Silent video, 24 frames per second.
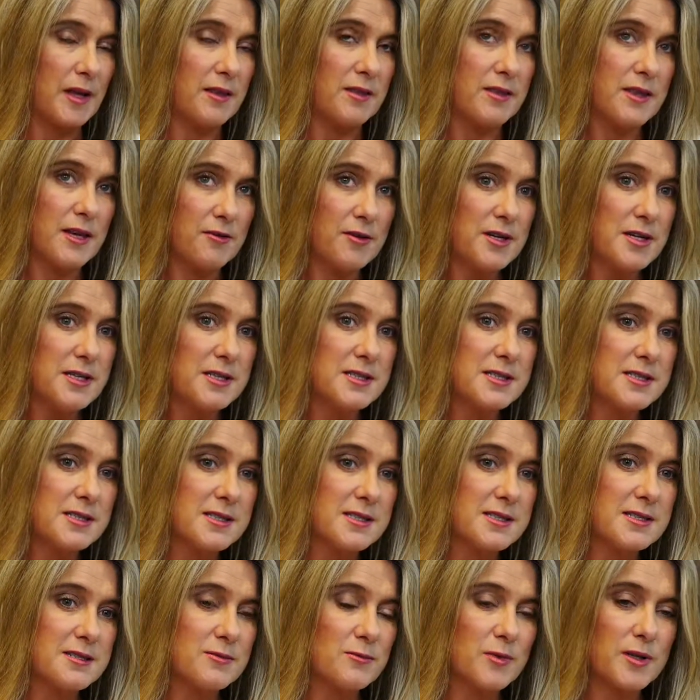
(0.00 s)
there
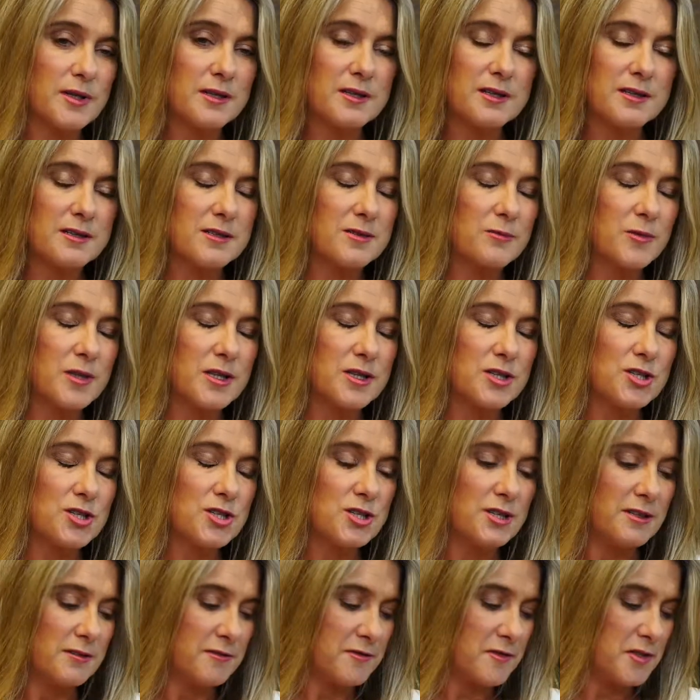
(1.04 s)
is, with the
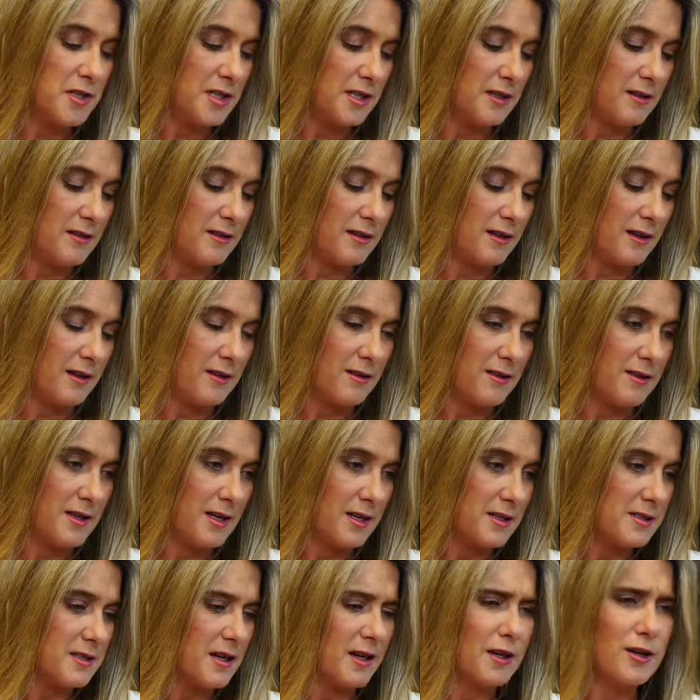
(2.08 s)
shift in
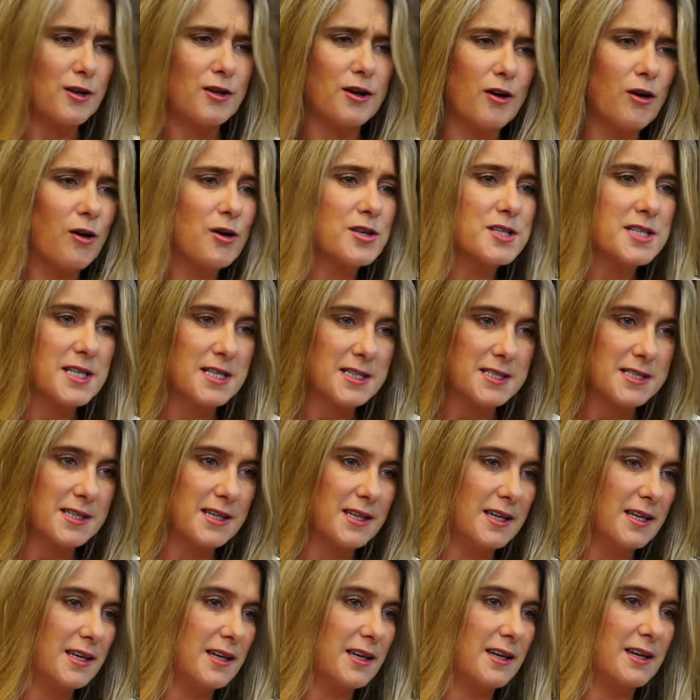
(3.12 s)
things like hot
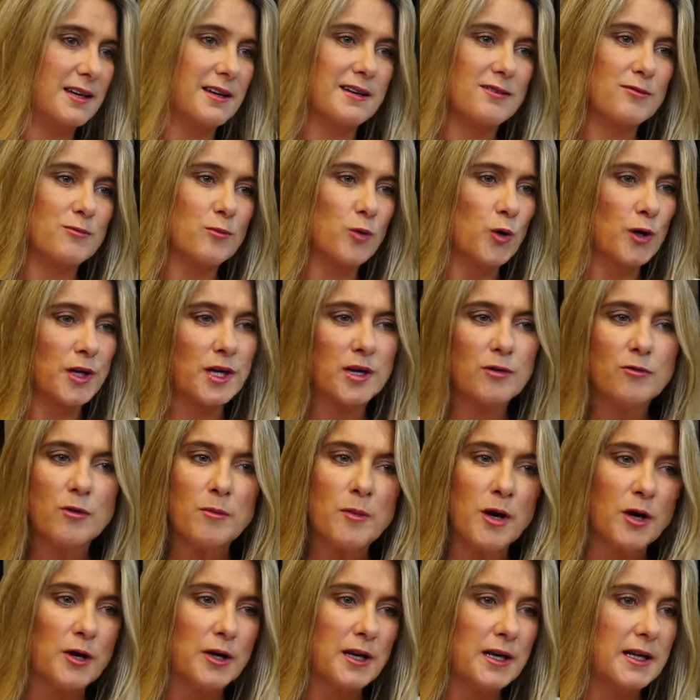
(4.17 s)
desking and working
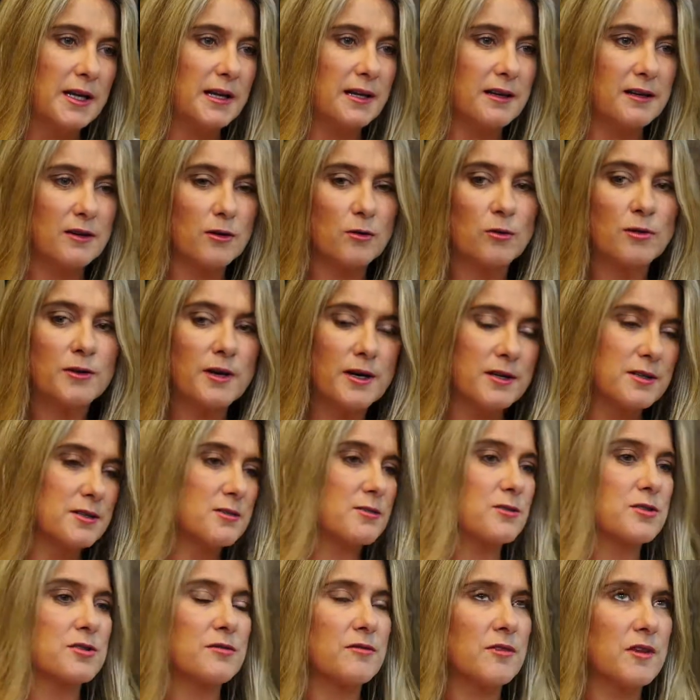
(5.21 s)
remotely and all those
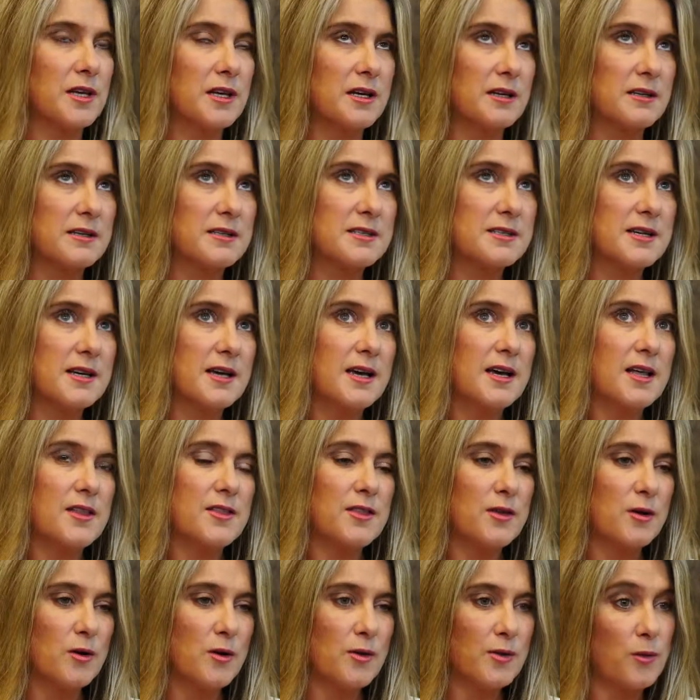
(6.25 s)
sorts of things,
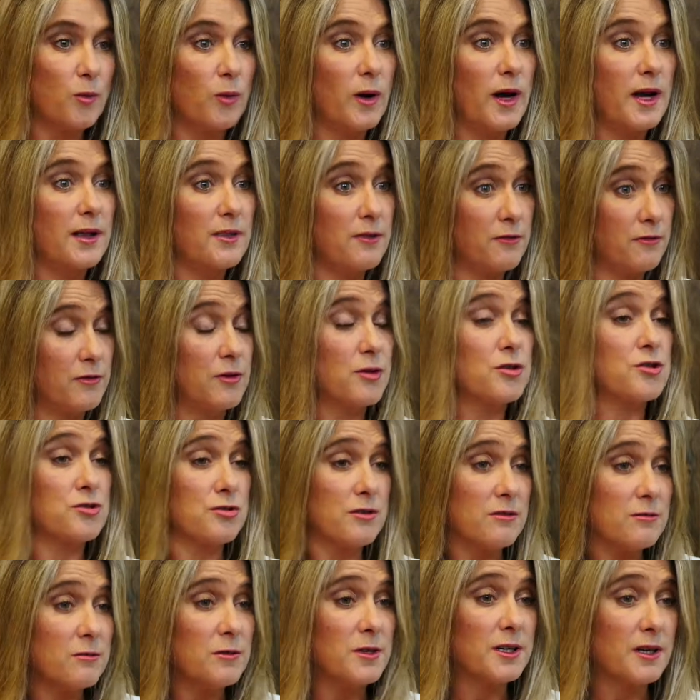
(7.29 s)
the future
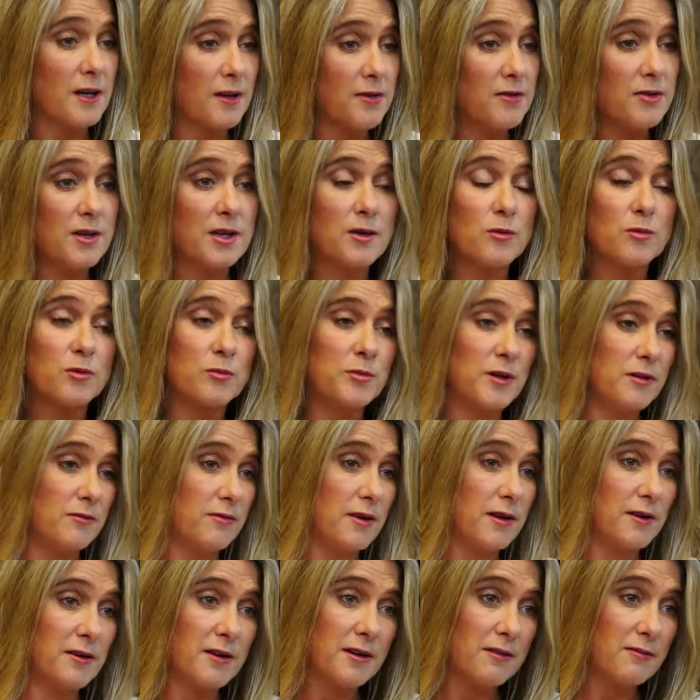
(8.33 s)
of work, I think, will be
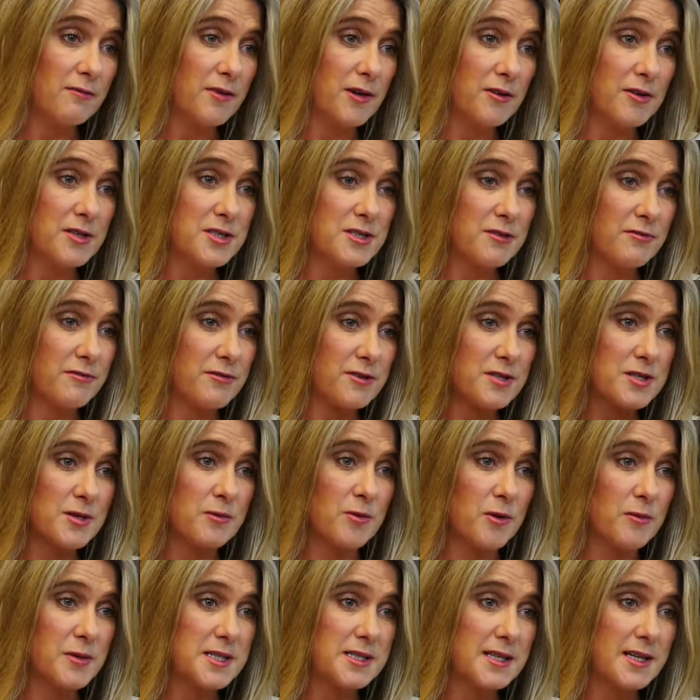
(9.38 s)
very, very different to
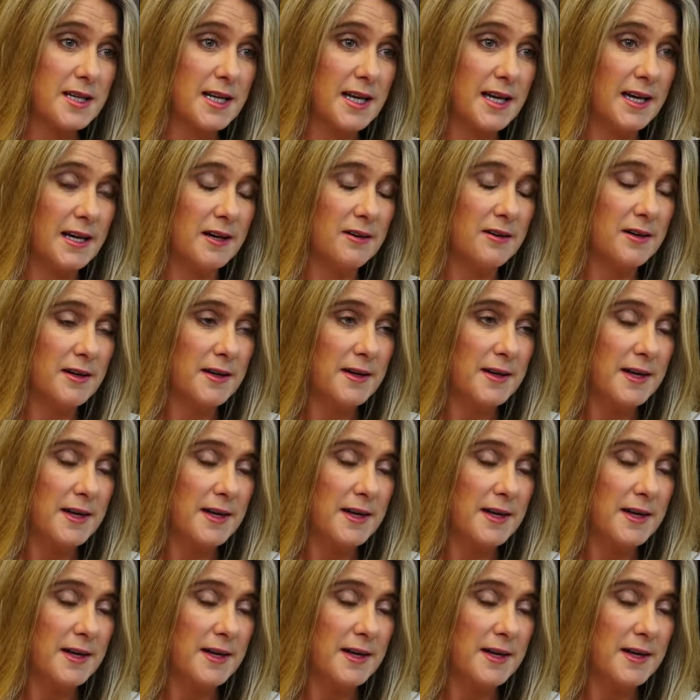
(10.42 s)
what we see now.